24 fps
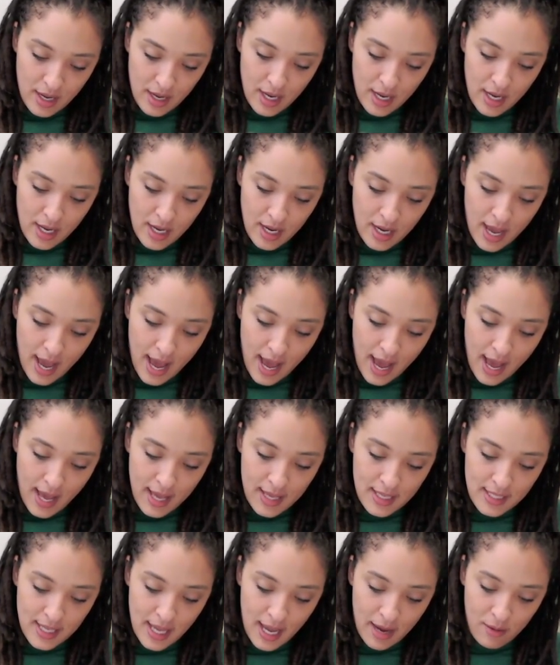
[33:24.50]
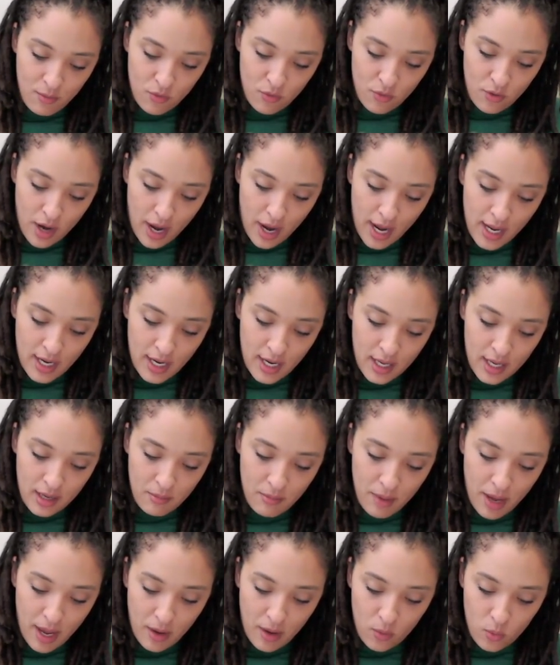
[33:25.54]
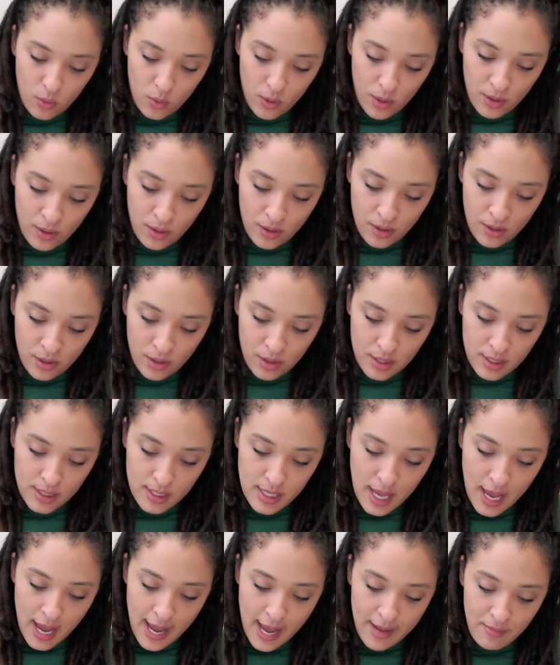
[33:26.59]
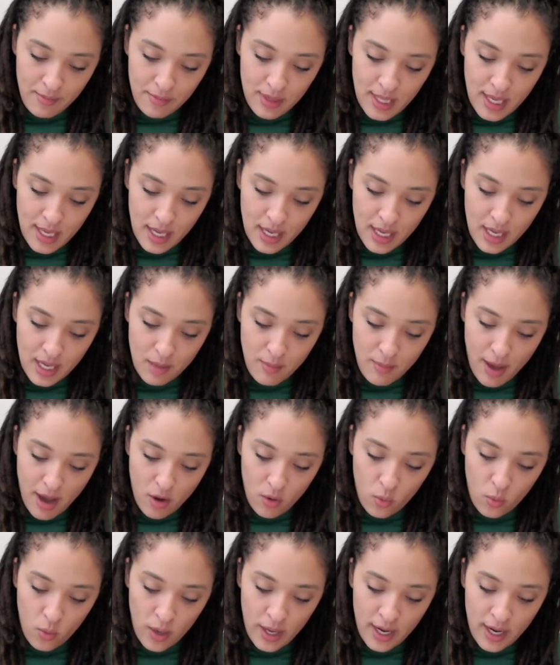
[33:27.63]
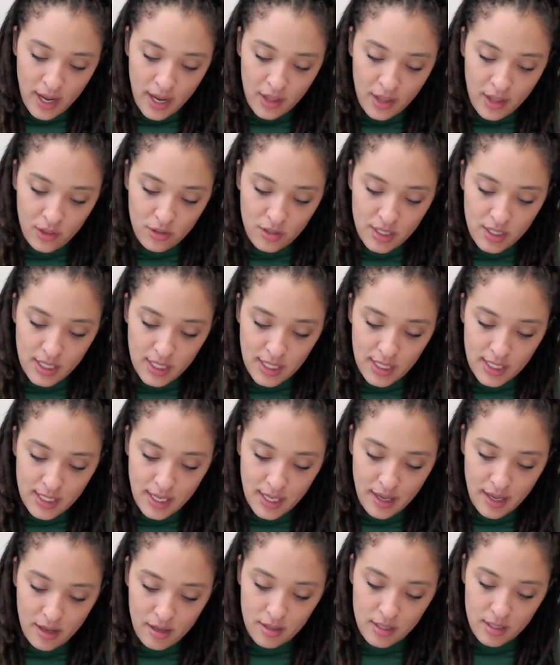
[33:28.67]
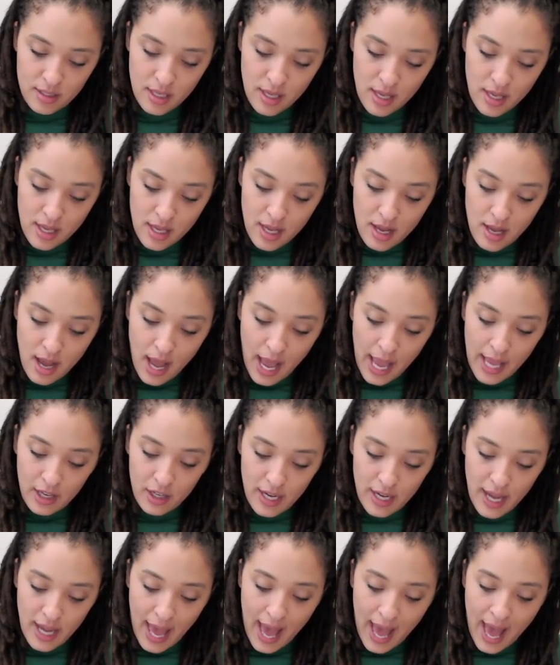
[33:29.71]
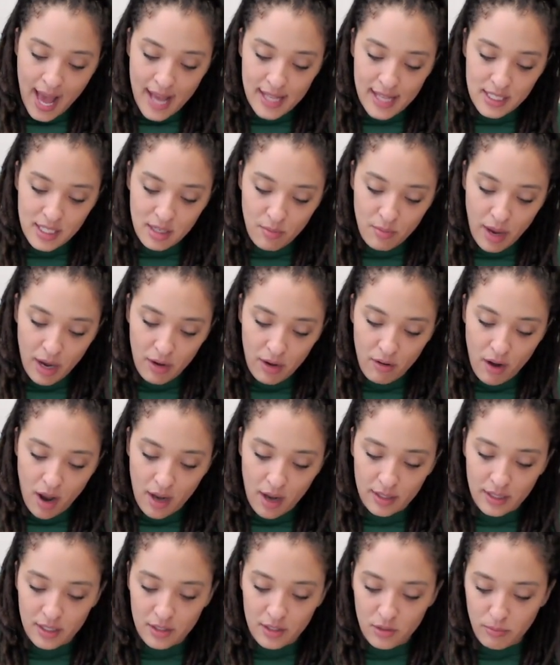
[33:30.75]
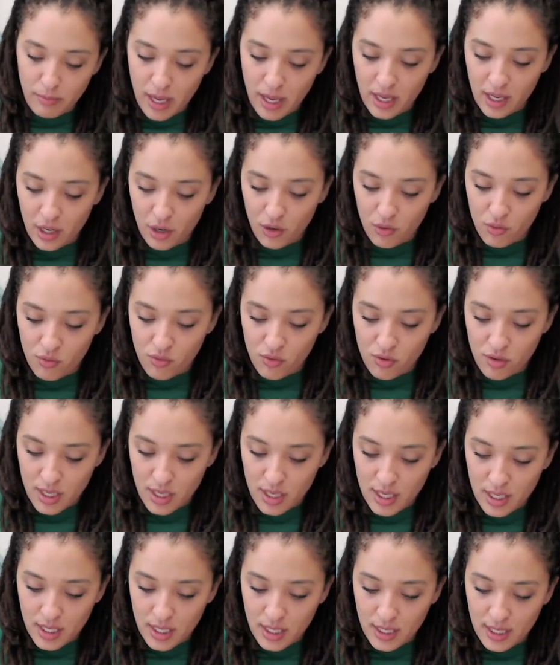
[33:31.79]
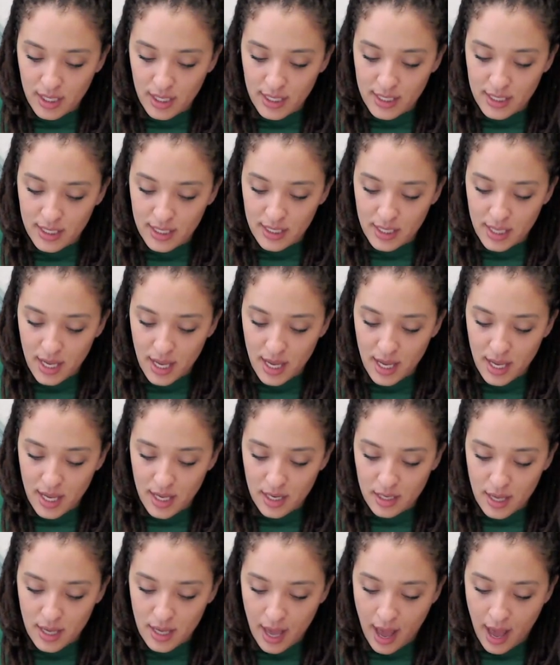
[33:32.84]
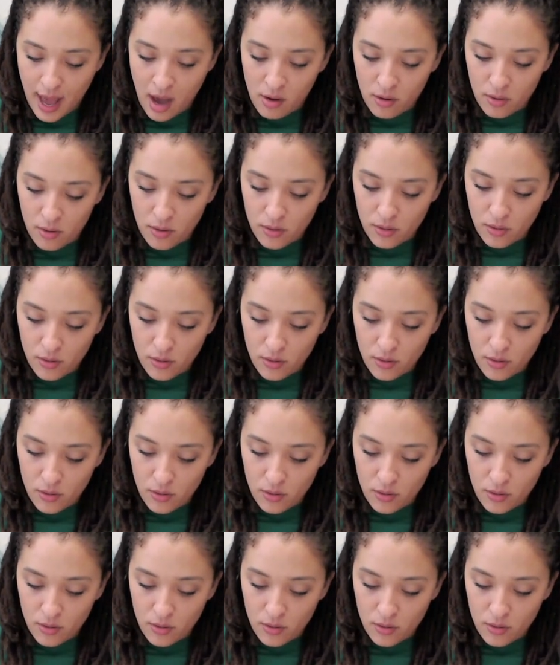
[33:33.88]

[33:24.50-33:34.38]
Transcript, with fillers: And as I'm writing my words, I'm thinking about what other details I could add to my rock that'll make it really stand out.